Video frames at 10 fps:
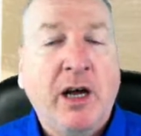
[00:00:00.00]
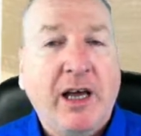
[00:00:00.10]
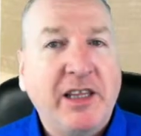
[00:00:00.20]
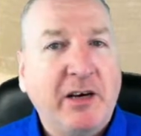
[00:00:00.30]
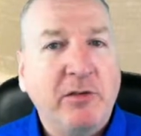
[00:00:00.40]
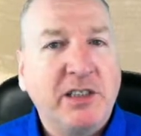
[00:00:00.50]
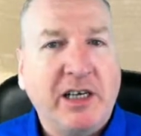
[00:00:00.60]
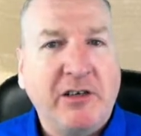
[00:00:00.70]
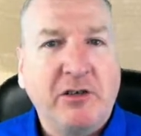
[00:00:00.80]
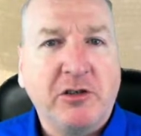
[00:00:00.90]
I think it was
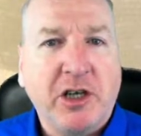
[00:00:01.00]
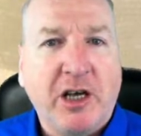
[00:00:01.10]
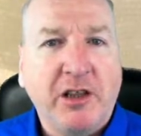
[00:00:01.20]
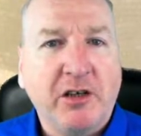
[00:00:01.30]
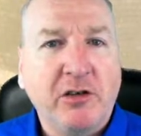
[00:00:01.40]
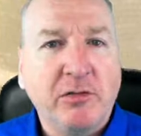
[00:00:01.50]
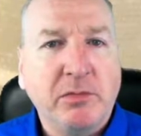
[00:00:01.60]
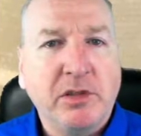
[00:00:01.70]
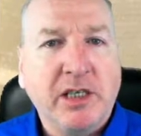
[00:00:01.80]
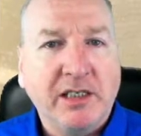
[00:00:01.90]
Senator John Thune
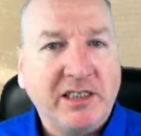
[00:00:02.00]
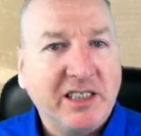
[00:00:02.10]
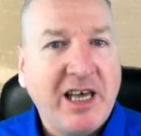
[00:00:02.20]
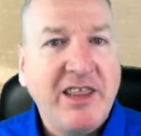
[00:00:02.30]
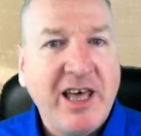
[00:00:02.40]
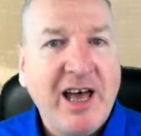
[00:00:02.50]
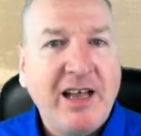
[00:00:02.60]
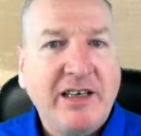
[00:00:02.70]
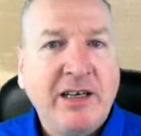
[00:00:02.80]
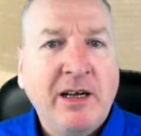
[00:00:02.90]
that said
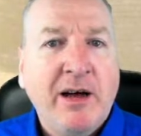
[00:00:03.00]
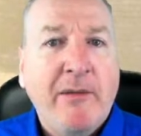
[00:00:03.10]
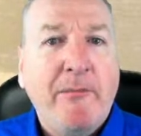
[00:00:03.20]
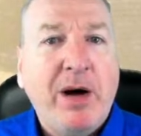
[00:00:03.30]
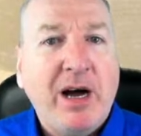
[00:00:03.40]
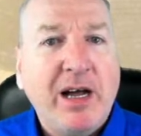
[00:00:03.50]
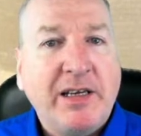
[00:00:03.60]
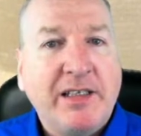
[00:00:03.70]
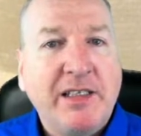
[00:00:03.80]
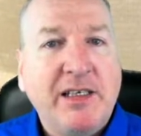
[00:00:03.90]
that,
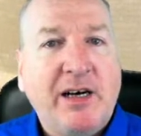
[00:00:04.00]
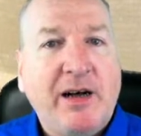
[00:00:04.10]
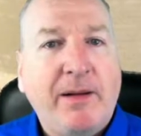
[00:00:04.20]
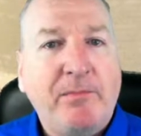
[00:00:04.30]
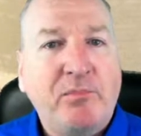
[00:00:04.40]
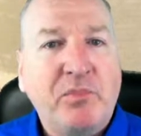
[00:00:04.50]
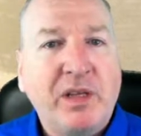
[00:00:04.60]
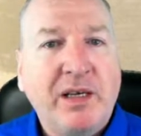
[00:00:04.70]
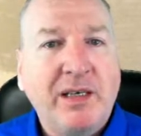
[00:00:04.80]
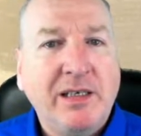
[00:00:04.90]
but not
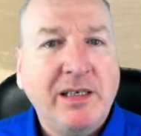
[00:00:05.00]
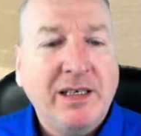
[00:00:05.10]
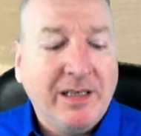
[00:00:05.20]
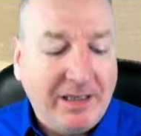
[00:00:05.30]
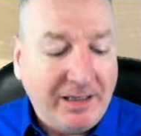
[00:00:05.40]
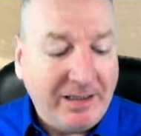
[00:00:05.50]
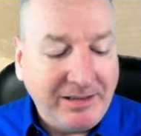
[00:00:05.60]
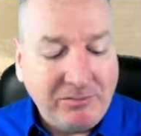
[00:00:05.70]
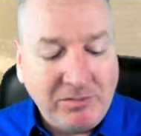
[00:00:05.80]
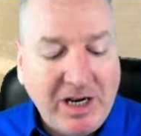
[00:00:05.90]

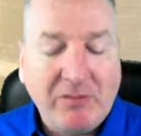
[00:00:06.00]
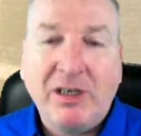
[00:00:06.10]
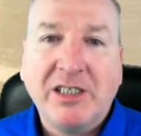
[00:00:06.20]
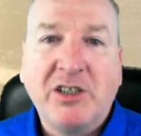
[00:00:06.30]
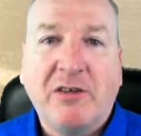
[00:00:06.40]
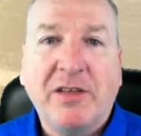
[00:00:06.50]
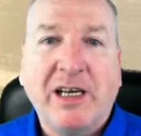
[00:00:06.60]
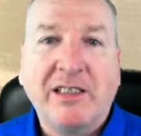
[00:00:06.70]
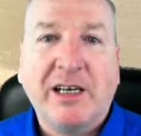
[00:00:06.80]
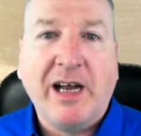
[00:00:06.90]
really sure if
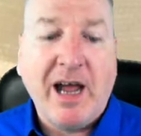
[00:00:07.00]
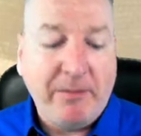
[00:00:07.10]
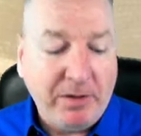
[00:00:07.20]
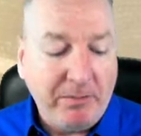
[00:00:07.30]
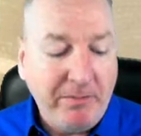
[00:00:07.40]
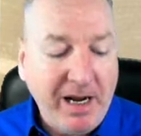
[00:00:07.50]
that's gonna happen.